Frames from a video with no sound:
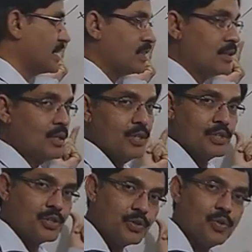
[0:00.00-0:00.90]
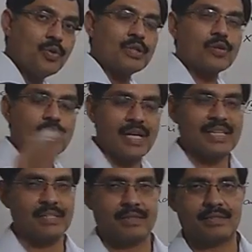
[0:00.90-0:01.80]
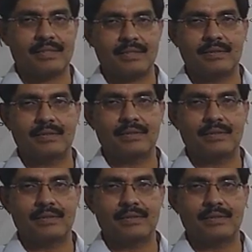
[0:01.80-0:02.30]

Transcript: here, you know the correct answer.